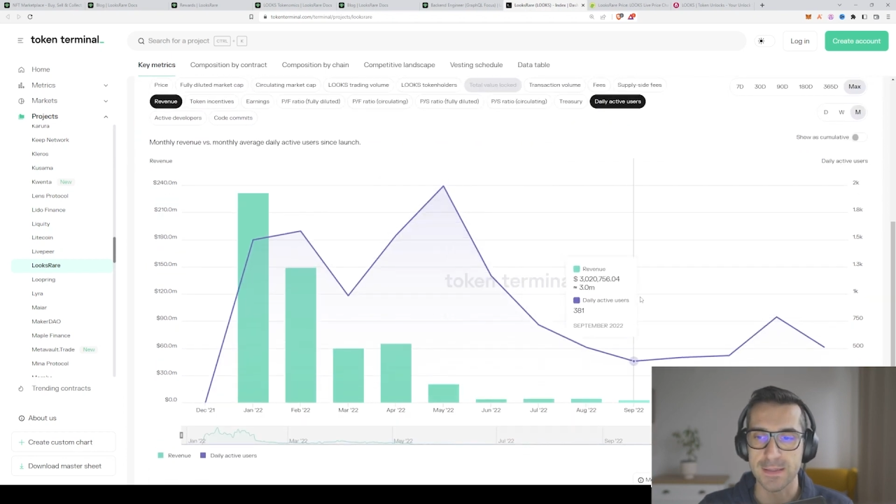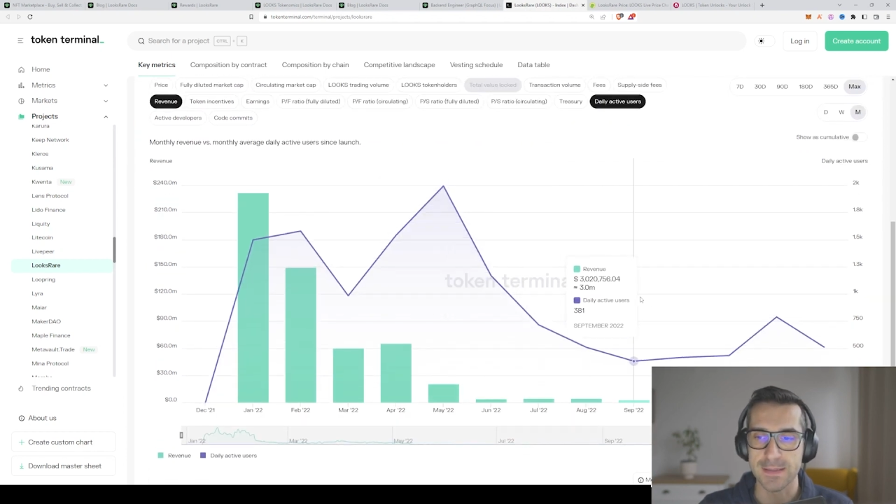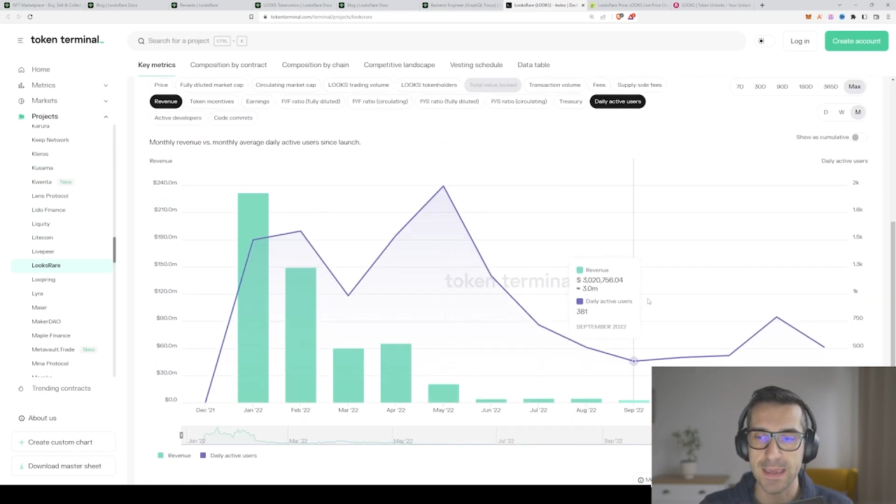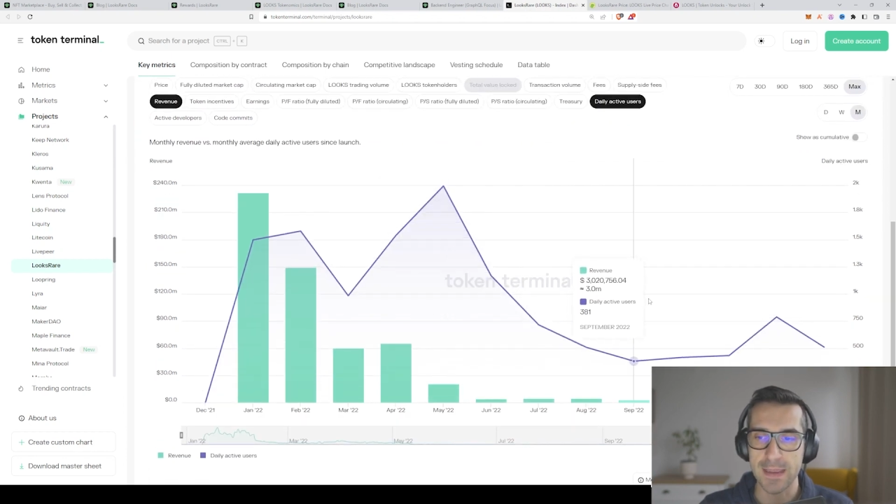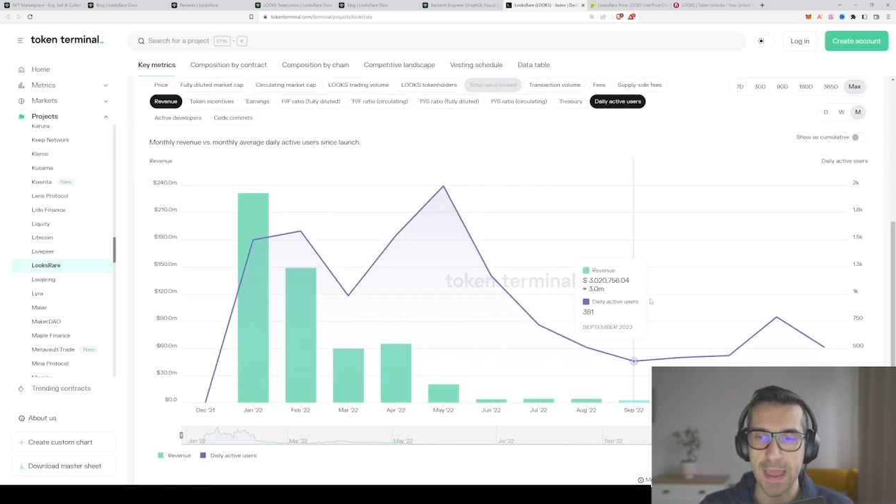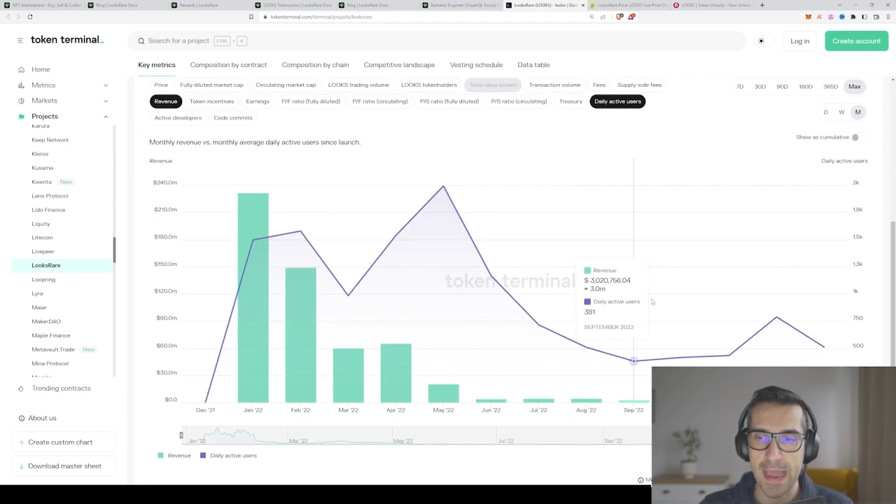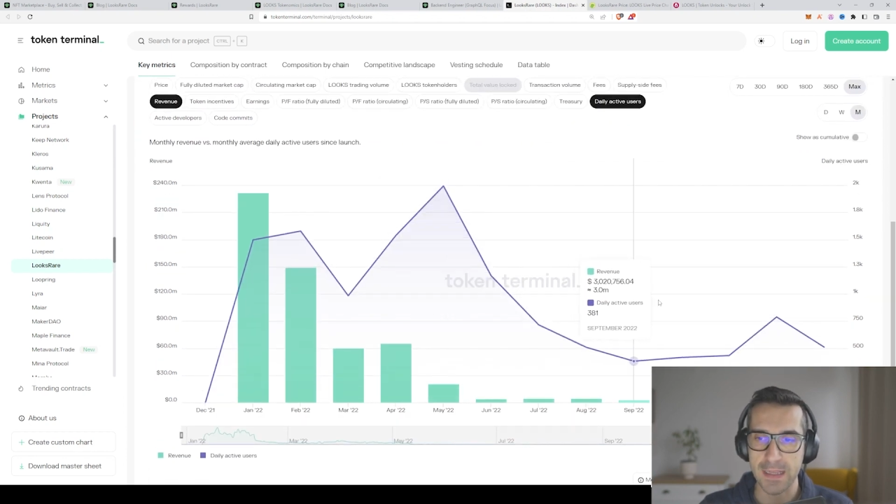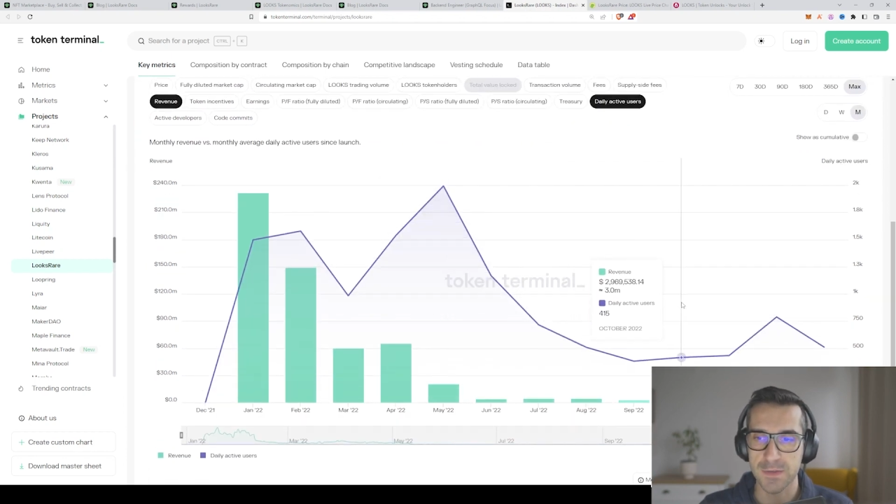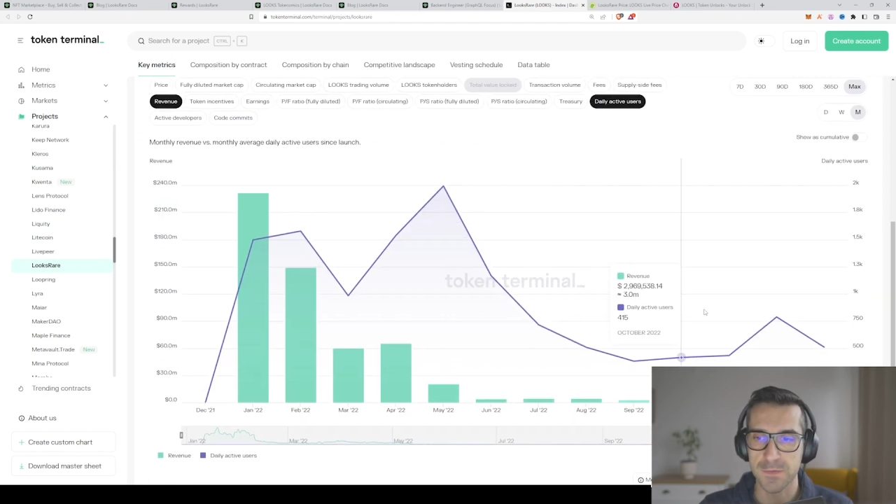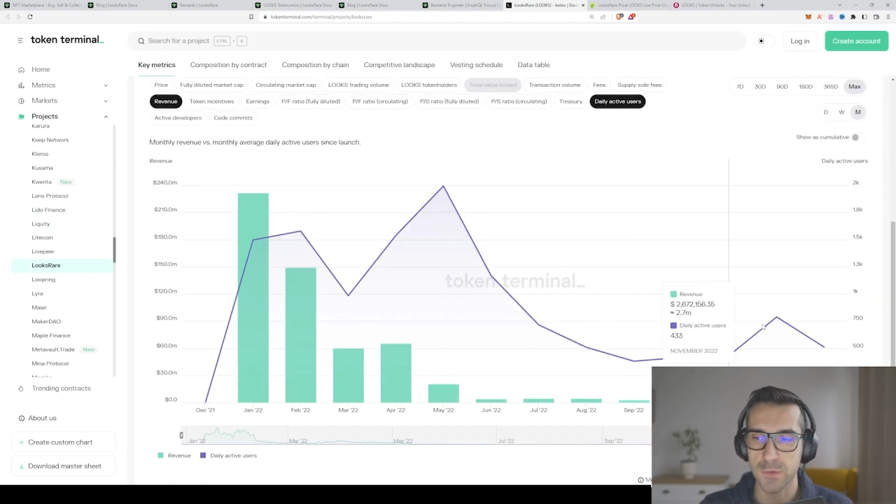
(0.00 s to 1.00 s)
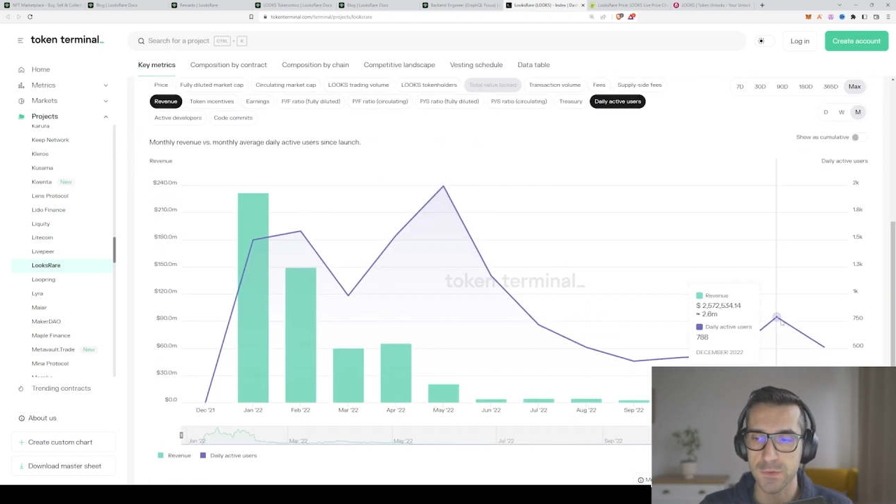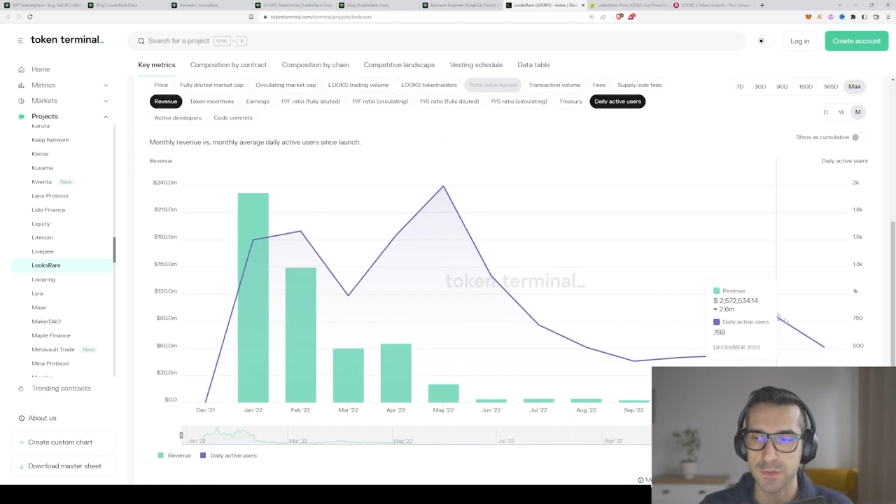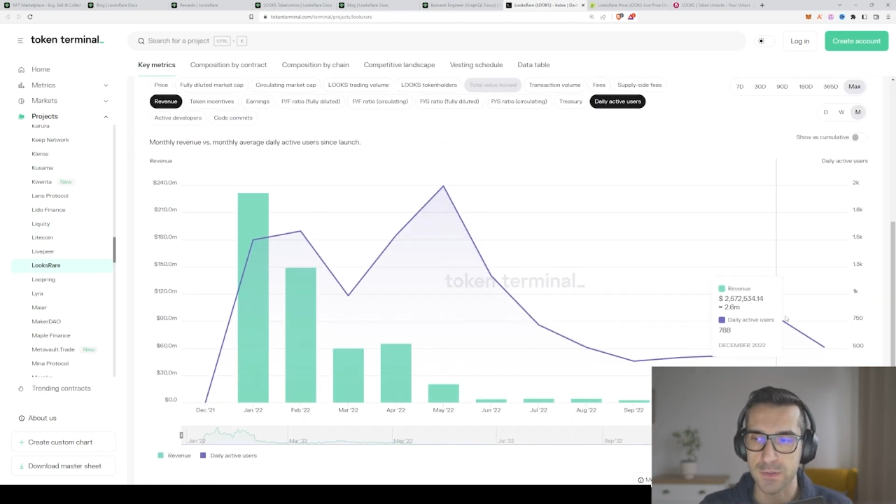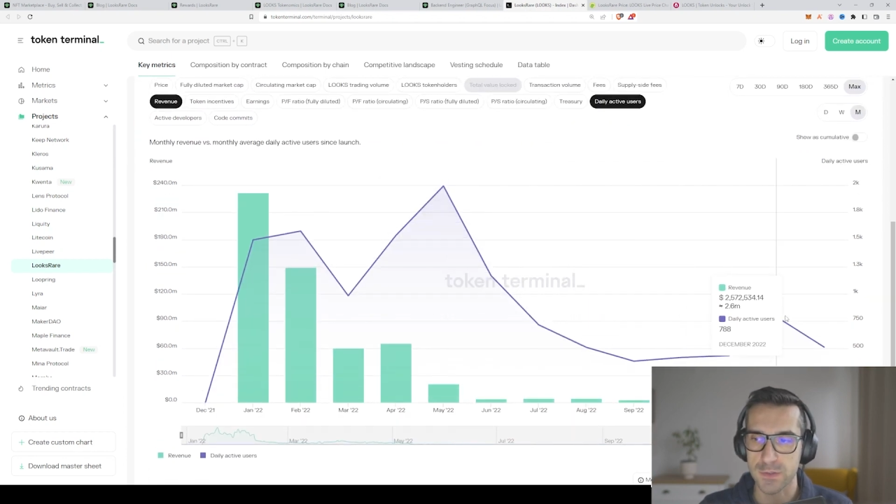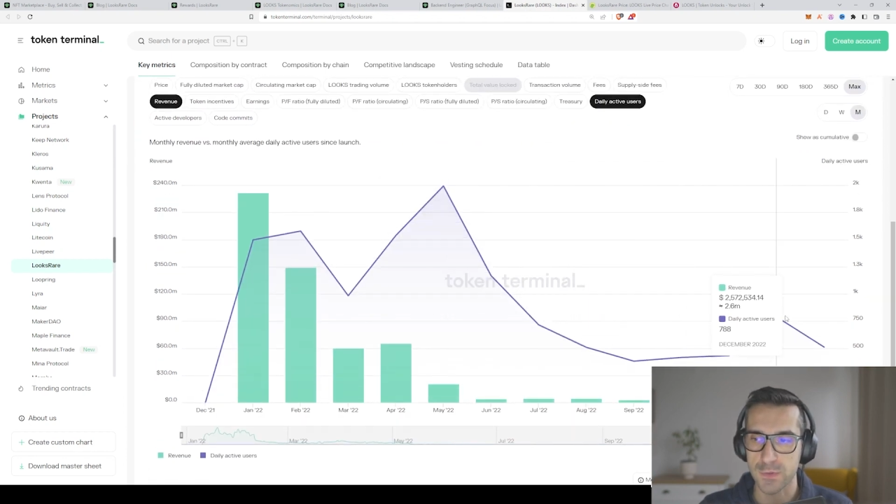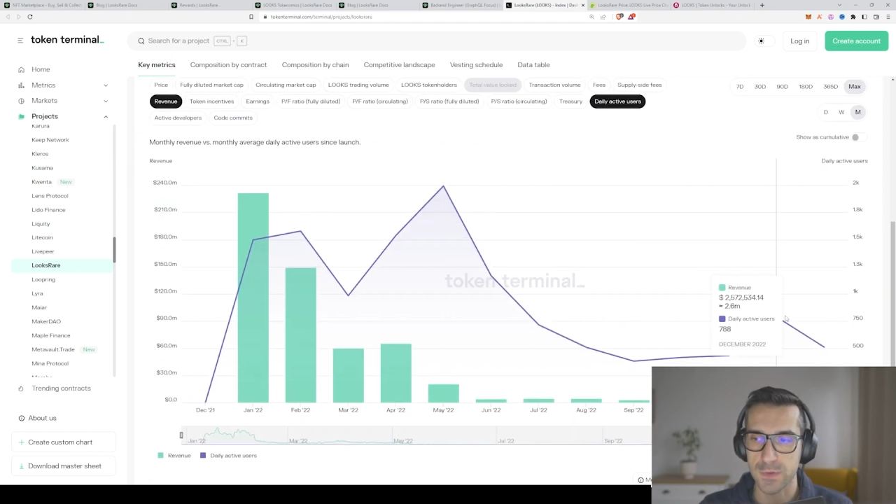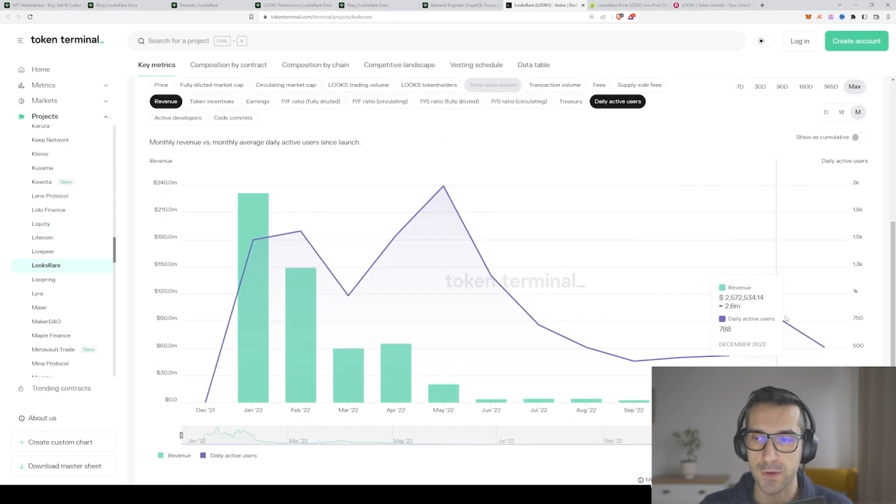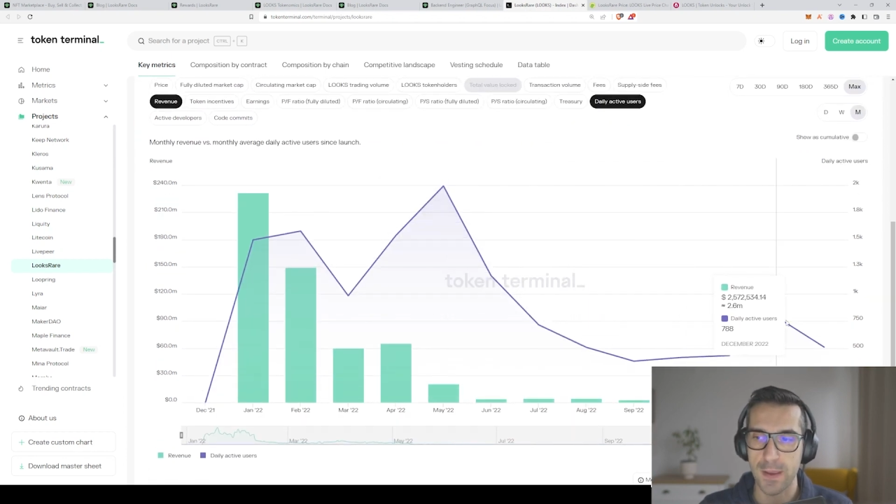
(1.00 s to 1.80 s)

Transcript: the daily active users to the